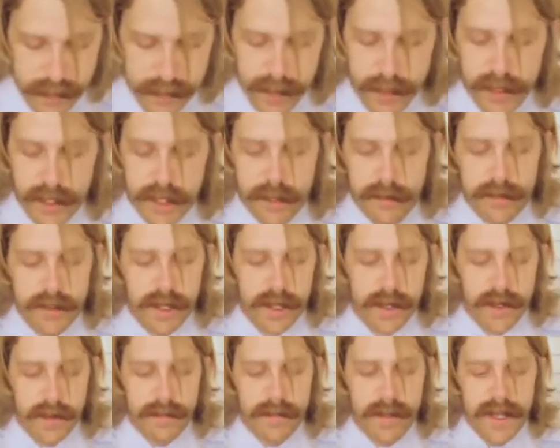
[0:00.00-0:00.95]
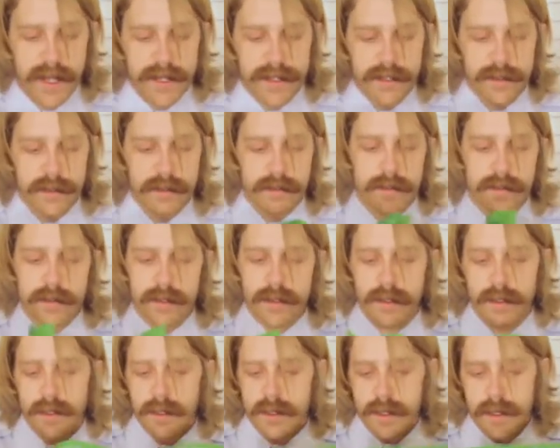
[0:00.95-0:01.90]
Alright, here we got our
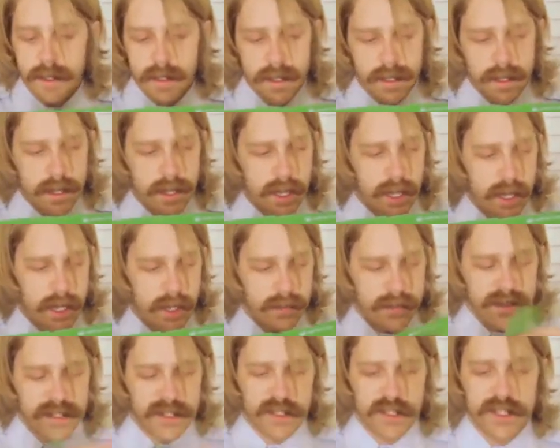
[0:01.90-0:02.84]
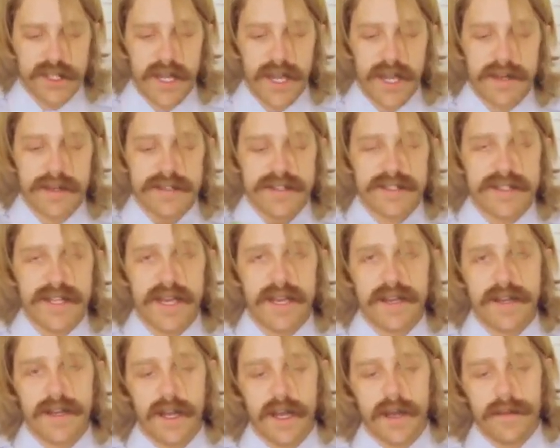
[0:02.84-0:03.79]
manual. Teaches you how to set
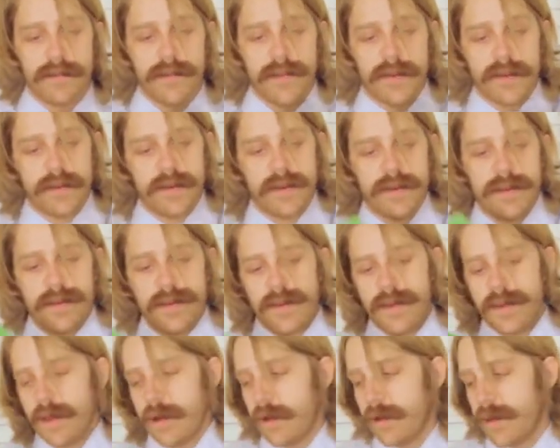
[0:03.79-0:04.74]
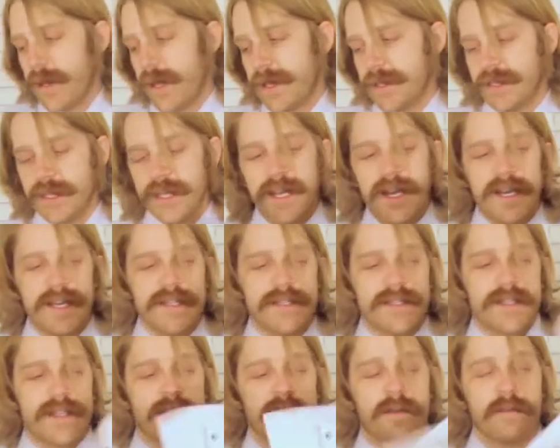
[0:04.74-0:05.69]
it up, all that
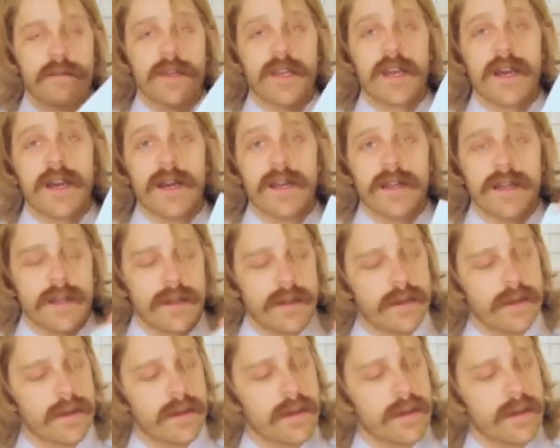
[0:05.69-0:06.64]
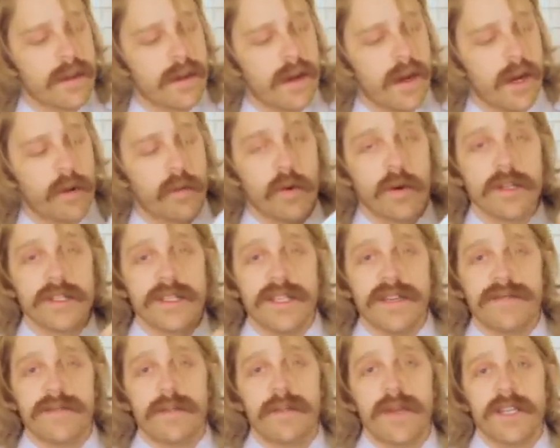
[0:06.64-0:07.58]
jazz, and then we got our
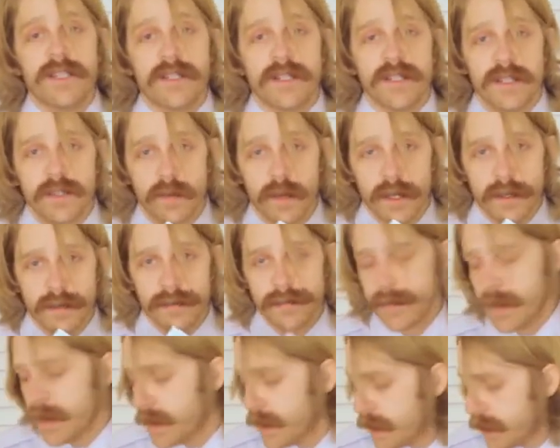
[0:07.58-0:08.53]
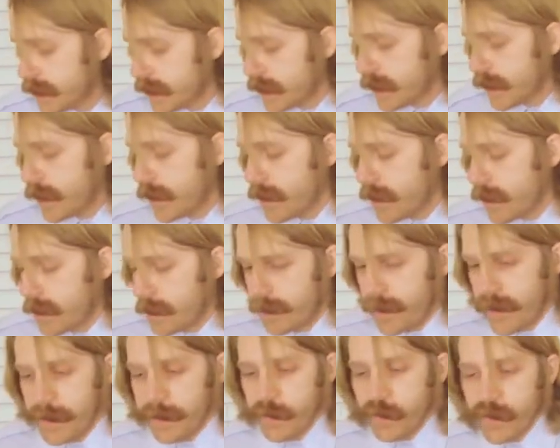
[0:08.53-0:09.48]
warranty information as well.
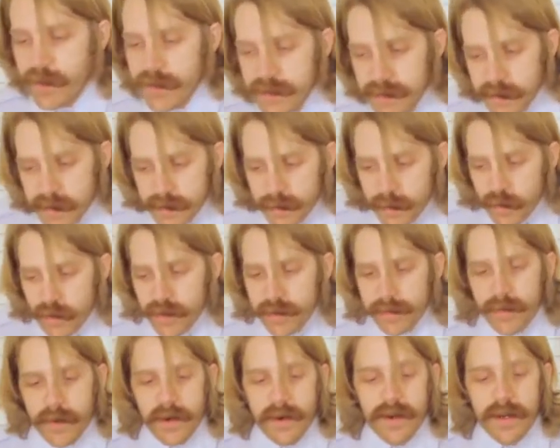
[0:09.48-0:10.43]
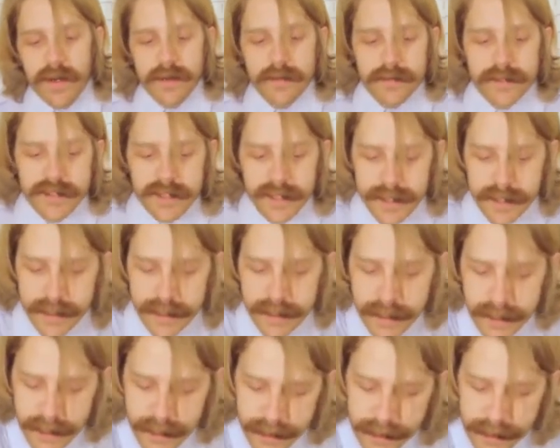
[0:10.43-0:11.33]
Paperwork's the most boring part. We're done.